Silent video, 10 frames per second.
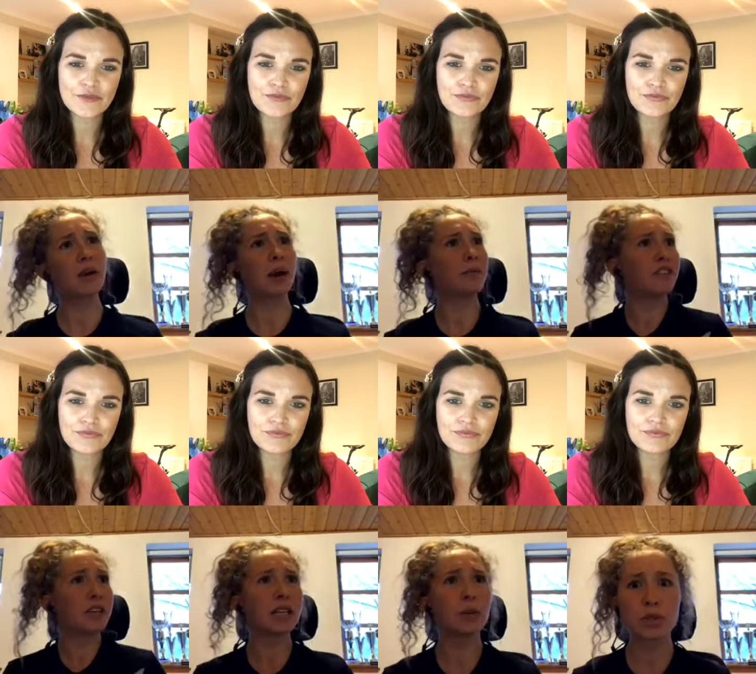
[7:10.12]
Speaker 1: feel
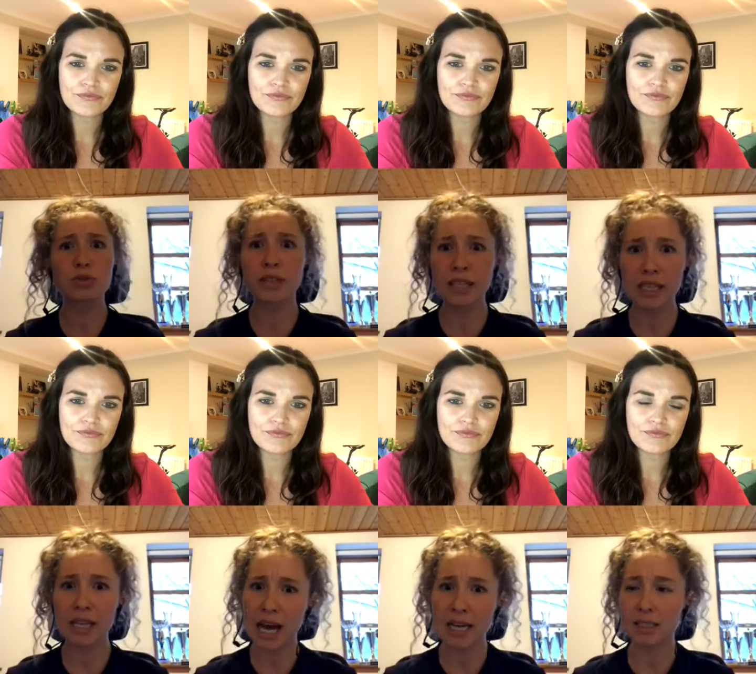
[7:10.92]
it was really
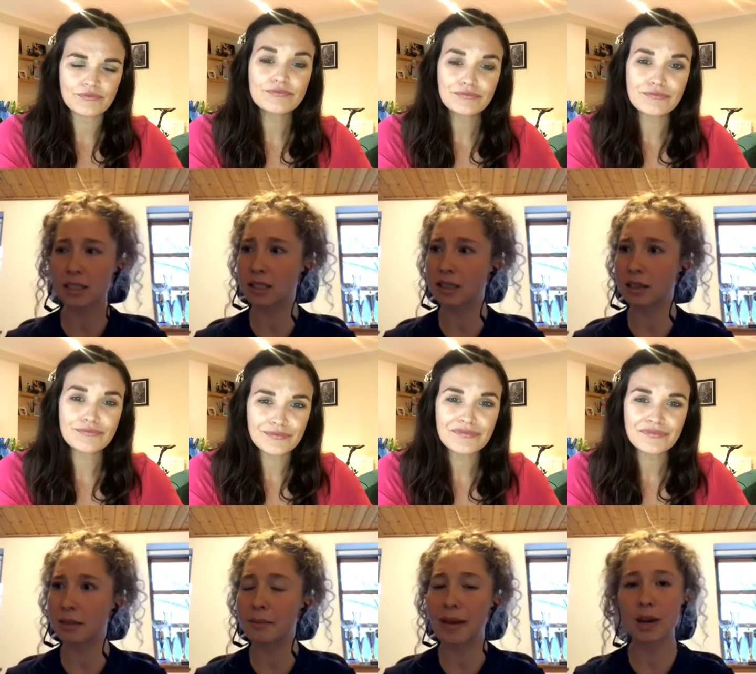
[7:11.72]
nice.
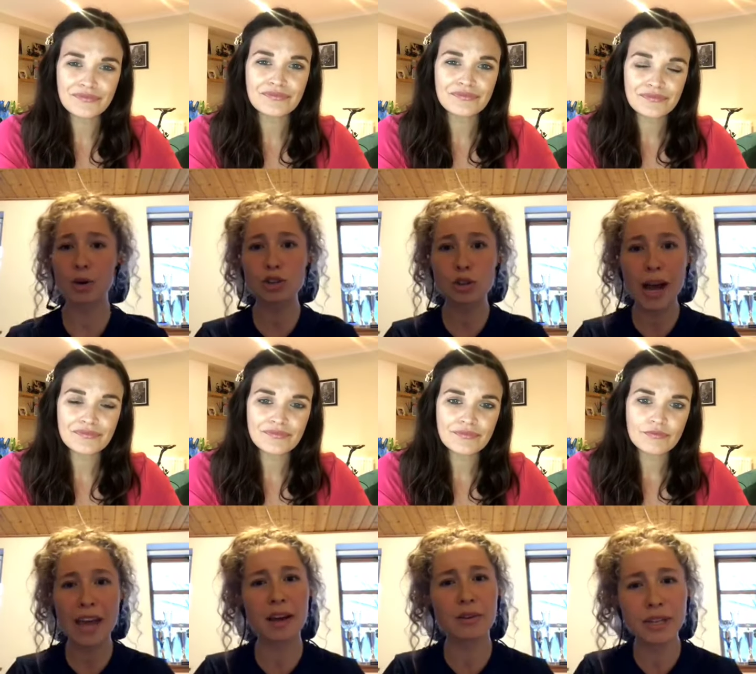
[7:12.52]
And also I
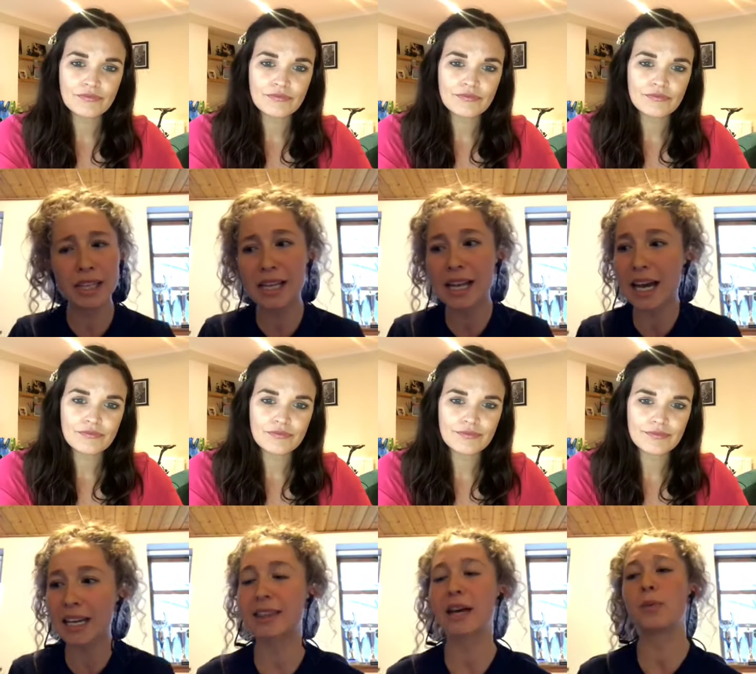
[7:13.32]
really like
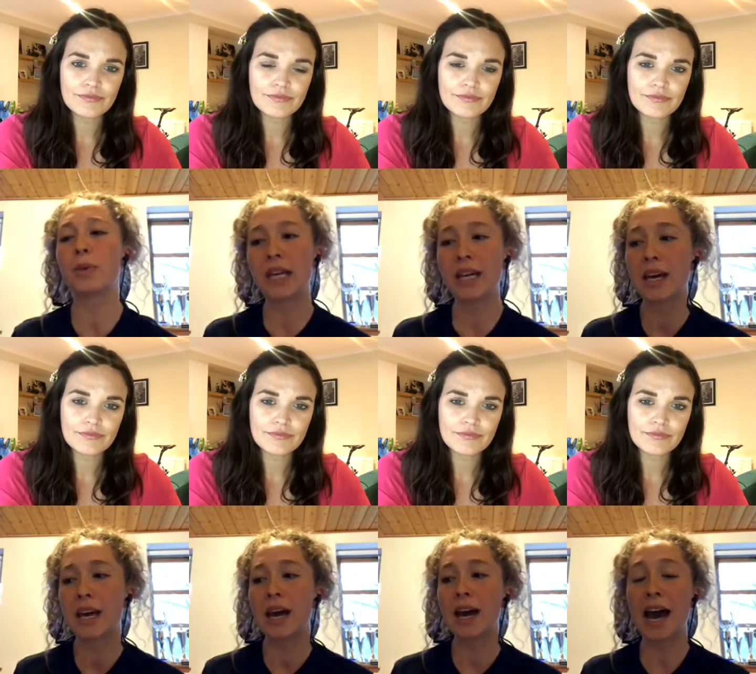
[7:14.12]
that we
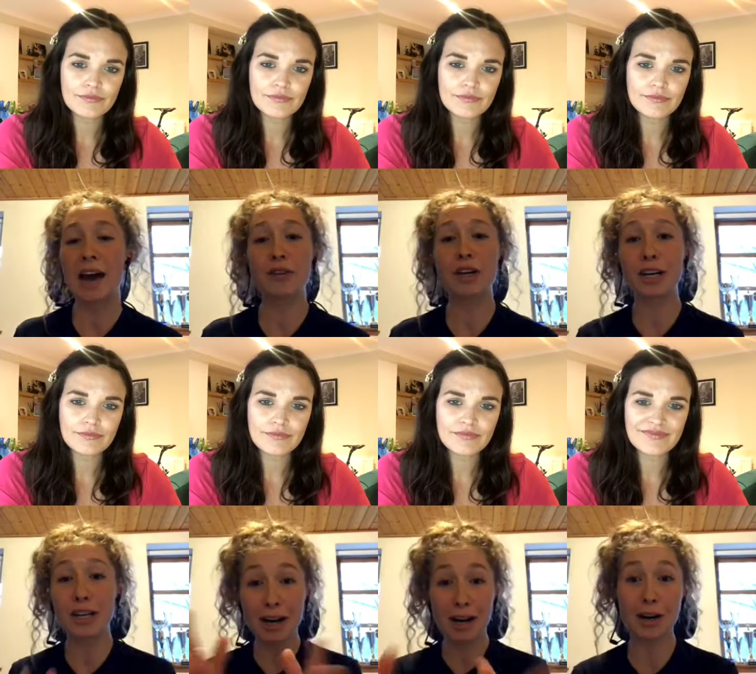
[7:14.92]
have
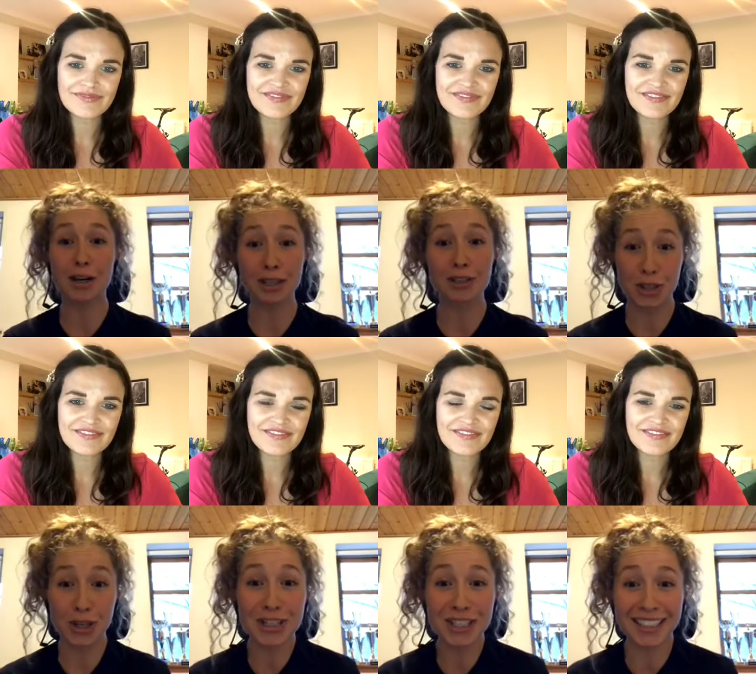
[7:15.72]
our
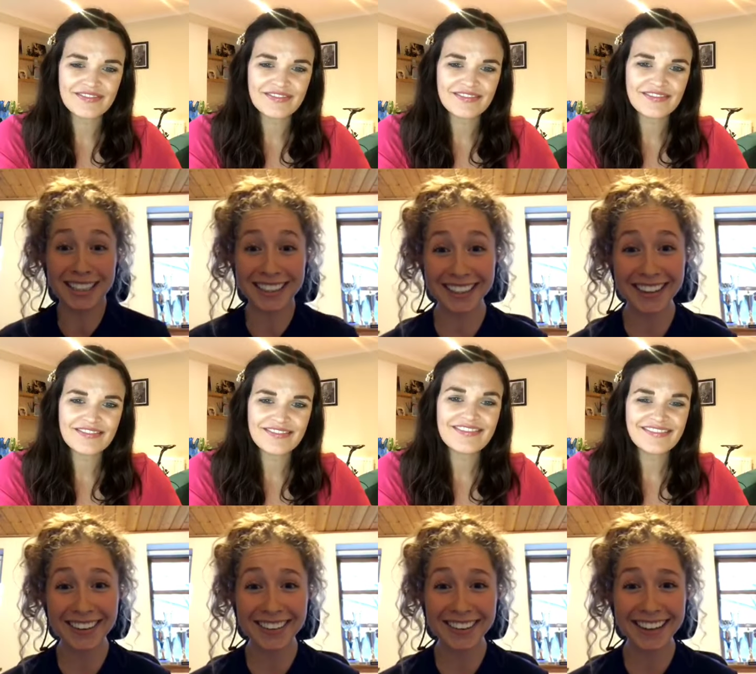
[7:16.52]
jersey, you
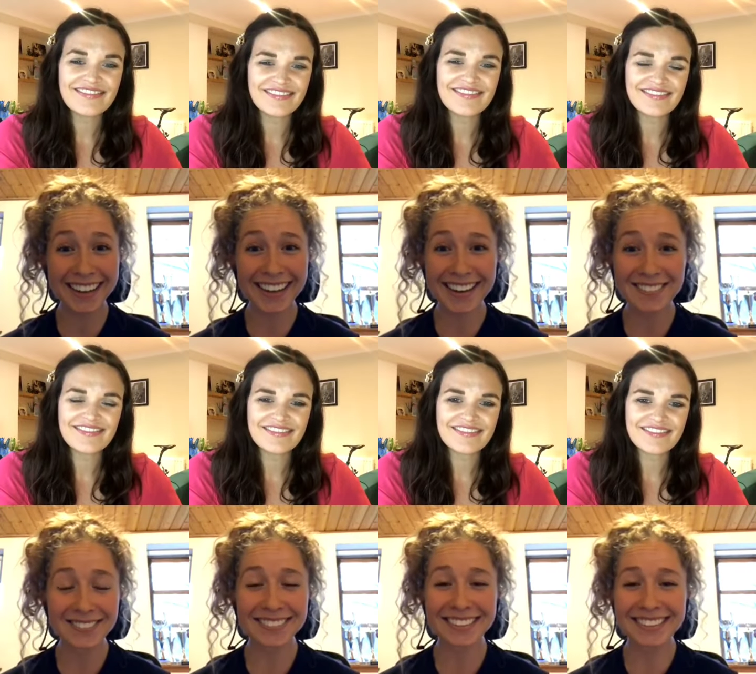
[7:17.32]
know.
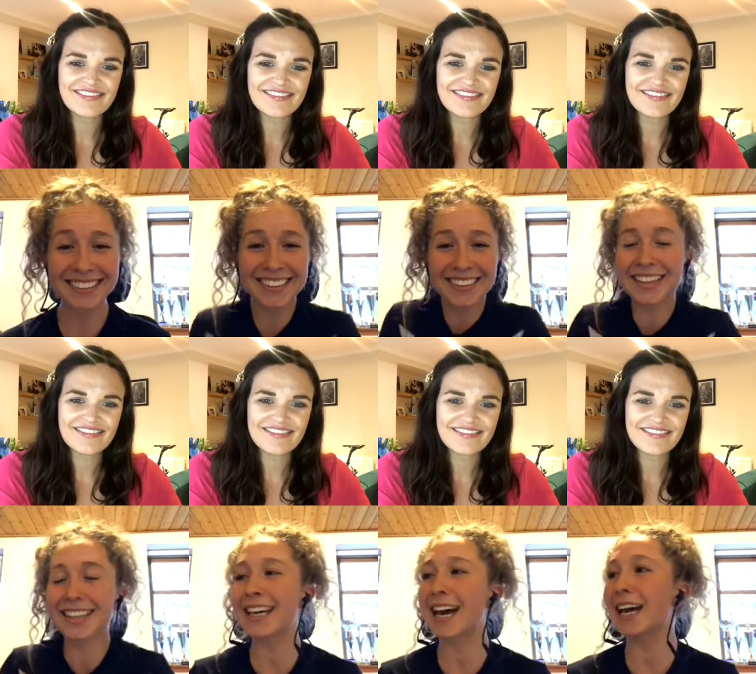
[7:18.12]
So
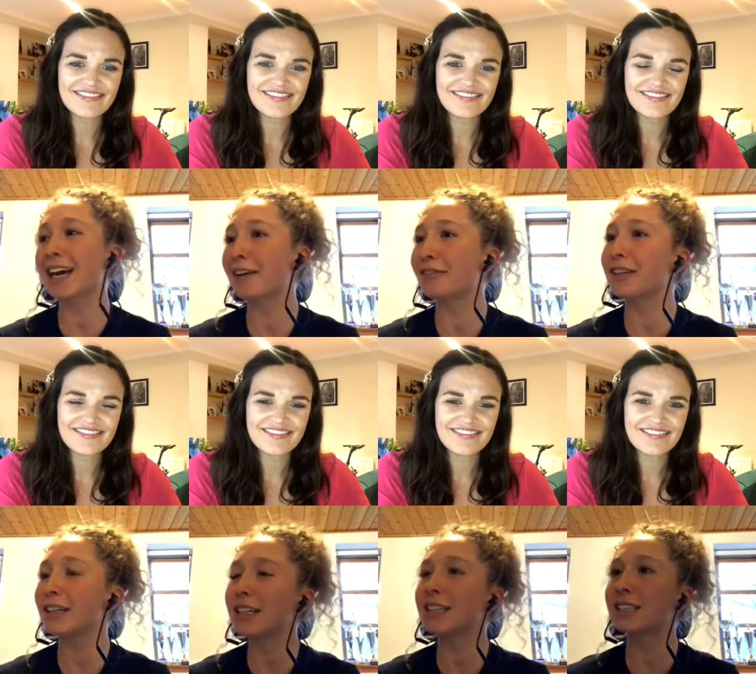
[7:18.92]
I feel
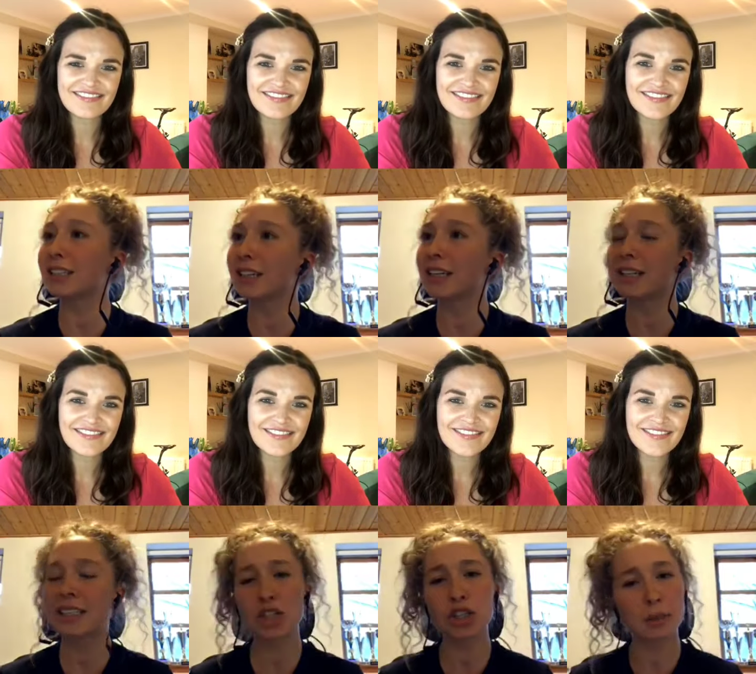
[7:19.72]
it's
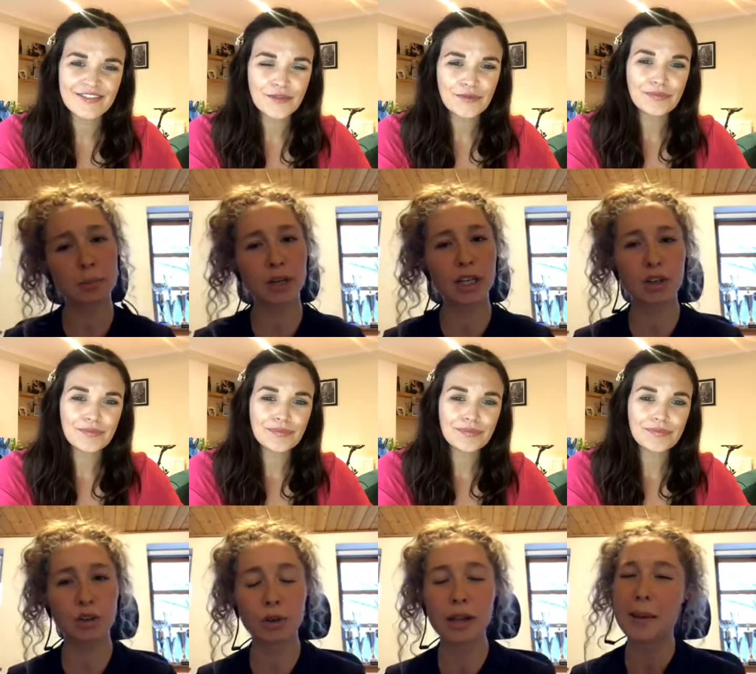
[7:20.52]
actually pretty
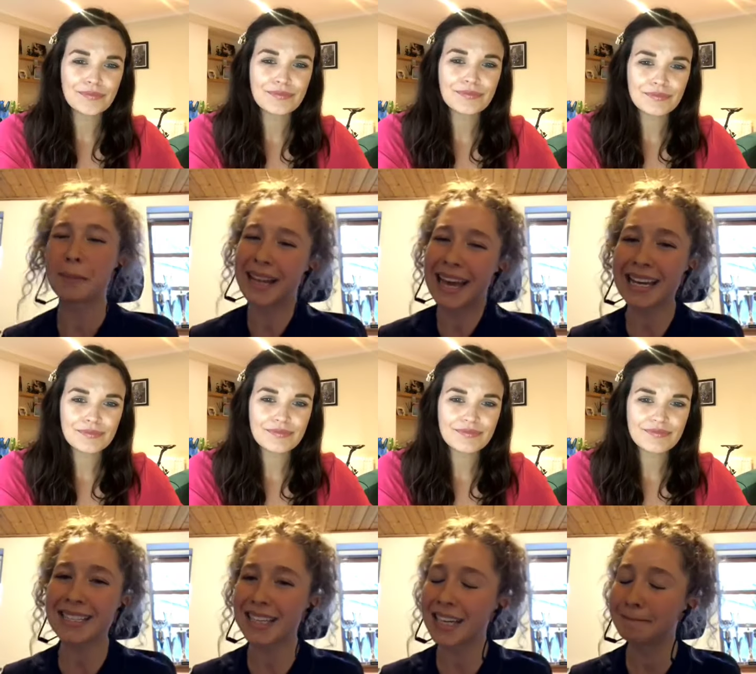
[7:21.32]
cool. But like I said,